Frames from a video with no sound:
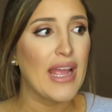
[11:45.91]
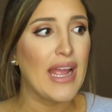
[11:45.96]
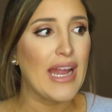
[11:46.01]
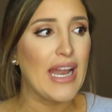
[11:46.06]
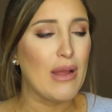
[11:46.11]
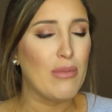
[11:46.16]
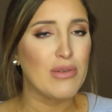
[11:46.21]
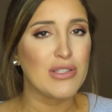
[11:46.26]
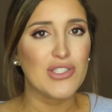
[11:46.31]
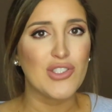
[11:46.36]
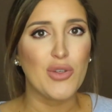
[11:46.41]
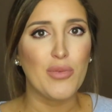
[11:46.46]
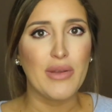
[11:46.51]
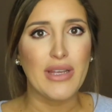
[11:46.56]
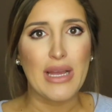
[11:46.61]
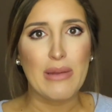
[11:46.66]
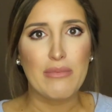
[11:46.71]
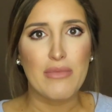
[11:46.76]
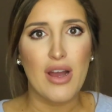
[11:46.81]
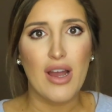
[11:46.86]
And I'm
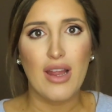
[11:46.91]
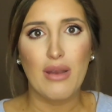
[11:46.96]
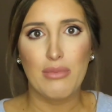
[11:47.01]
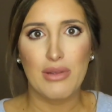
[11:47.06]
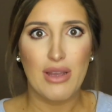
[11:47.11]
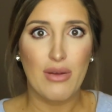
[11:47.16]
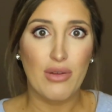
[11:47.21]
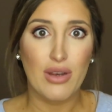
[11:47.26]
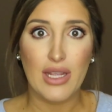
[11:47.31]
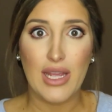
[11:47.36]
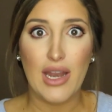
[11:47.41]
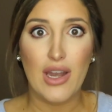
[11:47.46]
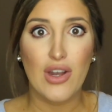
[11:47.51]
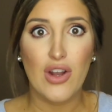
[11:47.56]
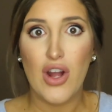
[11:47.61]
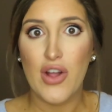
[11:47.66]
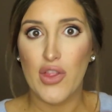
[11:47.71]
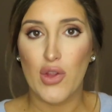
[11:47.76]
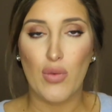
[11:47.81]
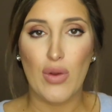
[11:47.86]
assuming I'm not going to be able to get it
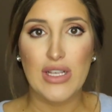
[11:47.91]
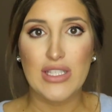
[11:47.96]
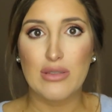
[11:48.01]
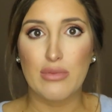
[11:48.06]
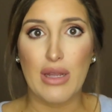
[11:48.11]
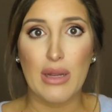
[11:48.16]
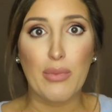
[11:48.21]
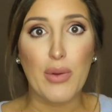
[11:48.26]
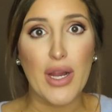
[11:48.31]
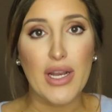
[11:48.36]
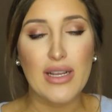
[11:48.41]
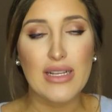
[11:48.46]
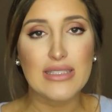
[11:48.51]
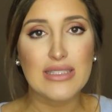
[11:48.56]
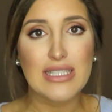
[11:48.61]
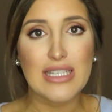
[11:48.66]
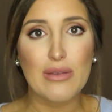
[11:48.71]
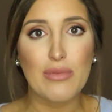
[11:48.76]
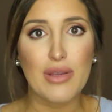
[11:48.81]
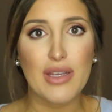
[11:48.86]
on the rest of my
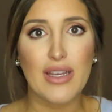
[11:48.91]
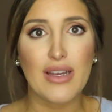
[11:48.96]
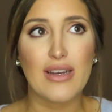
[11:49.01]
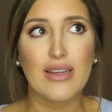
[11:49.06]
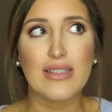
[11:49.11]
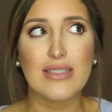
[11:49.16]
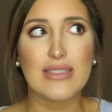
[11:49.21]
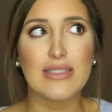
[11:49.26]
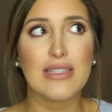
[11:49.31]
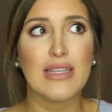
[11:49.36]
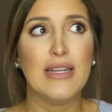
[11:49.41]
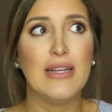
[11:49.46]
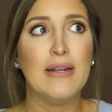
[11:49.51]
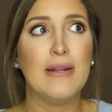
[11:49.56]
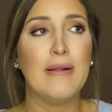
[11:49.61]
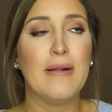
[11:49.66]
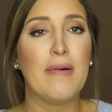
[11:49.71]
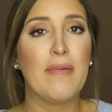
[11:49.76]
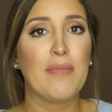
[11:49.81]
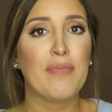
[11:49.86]
pregnancy, because
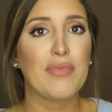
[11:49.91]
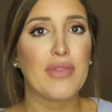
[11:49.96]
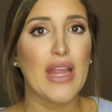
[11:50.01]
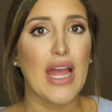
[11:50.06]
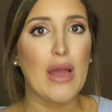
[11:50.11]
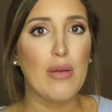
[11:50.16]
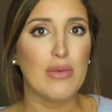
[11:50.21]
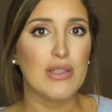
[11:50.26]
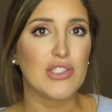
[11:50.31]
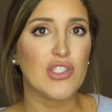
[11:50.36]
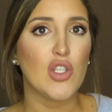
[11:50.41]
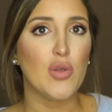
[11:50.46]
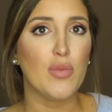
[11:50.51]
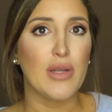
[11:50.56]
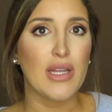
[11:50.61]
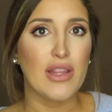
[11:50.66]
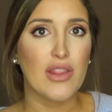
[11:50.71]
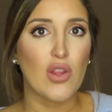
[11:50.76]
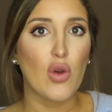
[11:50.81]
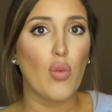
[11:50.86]
I'm
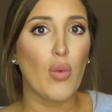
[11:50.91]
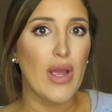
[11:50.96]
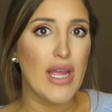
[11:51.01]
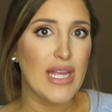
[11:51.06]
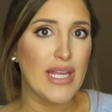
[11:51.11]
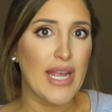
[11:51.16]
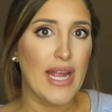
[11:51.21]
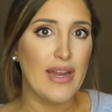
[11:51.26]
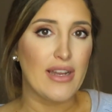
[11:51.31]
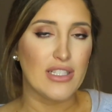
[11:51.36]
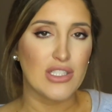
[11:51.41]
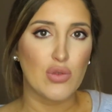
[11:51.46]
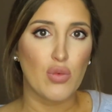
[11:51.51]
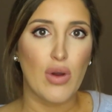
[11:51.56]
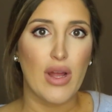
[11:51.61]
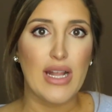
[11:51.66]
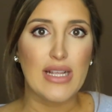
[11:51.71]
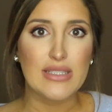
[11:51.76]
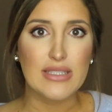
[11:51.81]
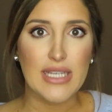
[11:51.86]
assuming the weight gain is
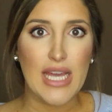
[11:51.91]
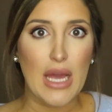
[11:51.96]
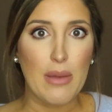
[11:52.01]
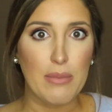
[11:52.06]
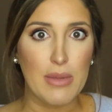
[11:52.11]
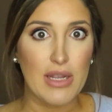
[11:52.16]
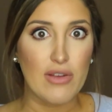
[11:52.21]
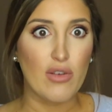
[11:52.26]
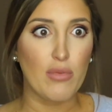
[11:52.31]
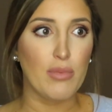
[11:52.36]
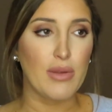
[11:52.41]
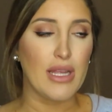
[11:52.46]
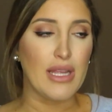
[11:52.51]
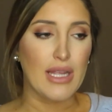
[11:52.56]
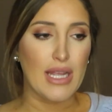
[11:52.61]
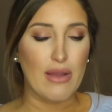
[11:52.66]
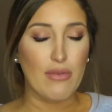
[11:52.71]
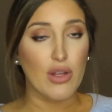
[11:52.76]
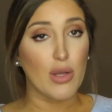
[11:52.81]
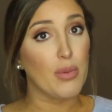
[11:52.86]
what has kept me from
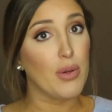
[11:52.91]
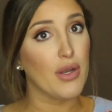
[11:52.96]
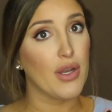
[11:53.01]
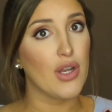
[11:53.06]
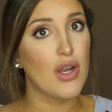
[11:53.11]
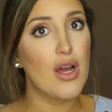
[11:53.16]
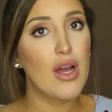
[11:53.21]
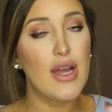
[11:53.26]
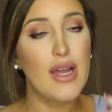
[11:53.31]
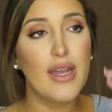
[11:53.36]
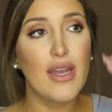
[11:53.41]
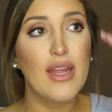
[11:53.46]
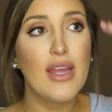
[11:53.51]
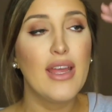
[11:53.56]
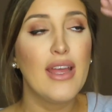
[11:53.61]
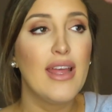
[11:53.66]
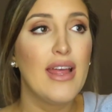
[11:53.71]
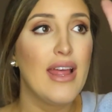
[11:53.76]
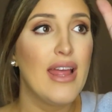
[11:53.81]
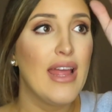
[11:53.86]
being able to put it on.
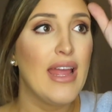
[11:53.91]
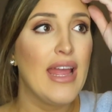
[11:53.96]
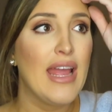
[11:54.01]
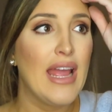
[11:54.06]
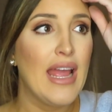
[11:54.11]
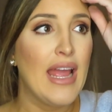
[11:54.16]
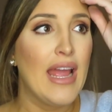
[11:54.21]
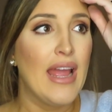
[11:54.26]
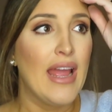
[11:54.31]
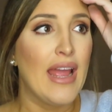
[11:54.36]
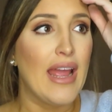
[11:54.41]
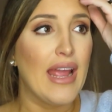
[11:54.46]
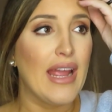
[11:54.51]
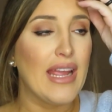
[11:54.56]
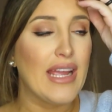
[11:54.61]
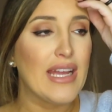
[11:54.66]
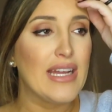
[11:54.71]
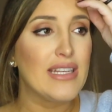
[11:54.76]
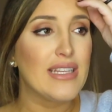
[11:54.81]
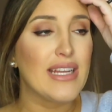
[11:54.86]

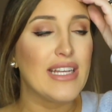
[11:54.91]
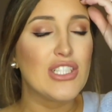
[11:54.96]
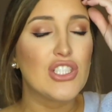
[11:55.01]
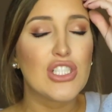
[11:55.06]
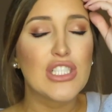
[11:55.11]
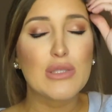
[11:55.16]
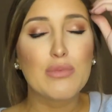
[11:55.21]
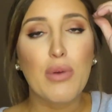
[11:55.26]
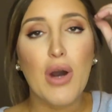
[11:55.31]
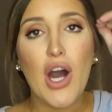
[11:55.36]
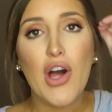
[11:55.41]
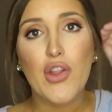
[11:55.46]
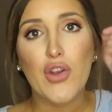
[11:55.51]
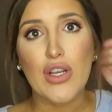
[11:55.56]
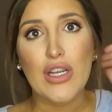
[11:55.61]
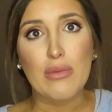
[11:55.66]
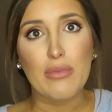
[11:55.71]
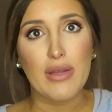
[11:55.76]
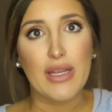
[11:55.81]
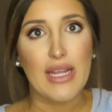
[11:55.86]
And it's just
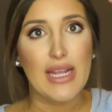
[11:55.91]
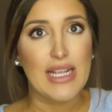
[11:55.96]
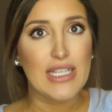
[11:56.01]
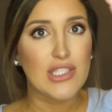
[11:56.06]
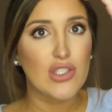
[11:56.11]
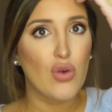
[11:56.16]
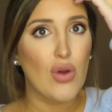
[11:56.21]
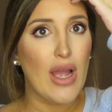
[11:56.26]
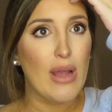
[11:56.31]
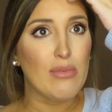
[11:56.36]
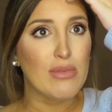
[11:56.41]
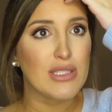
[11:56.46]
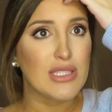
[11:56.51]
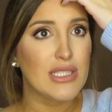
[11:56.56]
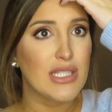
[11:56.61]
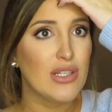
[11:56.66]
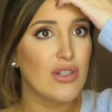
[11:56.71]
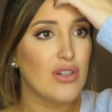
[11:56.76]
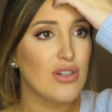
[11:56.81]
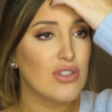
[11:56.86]
bothering me. So I'm
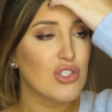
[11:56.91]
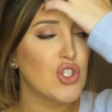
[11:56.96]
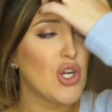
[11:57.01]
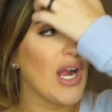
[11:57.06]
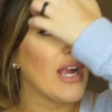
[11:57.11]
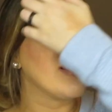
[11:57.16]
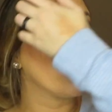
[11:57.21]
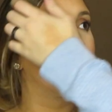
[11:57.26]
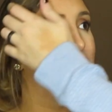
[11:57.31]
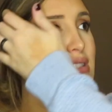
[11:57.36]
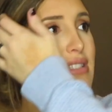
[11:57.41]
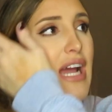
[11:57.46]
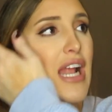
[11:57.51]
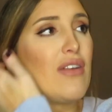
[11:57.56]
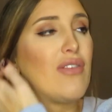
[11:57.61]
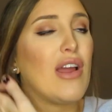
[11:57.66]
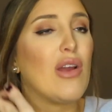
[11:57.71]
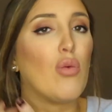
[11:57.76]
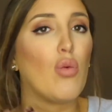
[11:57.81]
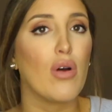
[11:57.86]
still trying to
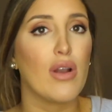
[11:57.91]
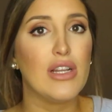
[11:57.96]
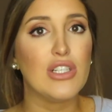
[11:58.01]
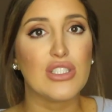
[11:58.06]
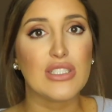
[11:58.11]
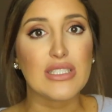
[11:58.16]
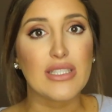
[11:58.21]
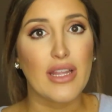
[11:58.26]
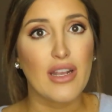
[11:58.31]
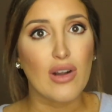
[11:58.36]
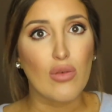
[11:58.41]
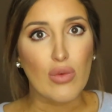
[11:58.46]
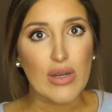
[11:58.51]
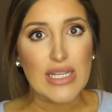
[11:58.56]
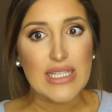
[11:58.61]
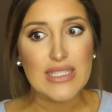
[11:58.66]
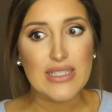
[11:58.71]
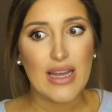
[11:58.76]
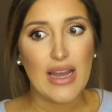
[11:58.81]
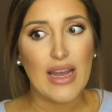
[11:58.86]
decide if I want to just get it
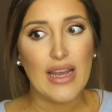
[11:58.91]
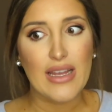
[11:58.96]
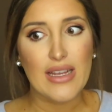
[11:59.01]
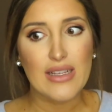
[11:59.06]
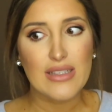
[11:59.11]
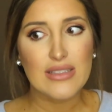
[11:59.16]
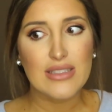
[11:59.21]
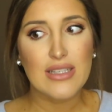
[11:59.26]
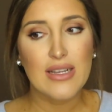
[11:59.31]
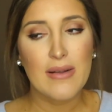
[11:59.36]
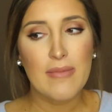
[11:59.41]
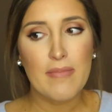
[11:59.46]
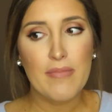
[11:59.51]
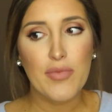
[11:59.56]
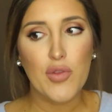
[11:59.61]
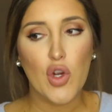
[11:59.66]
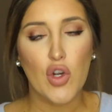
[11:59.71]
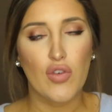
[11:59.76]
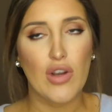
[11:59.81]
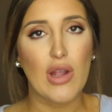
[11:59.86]
resized
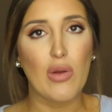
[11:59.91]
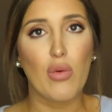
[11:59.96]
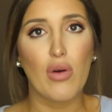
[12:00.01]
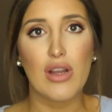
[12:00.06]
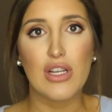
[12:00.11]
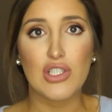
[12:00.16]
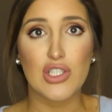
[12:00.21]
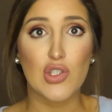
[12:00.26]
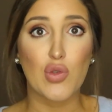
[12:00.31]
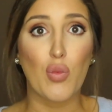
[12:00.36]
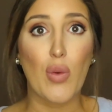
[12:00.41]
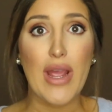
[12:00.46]
or if I want to just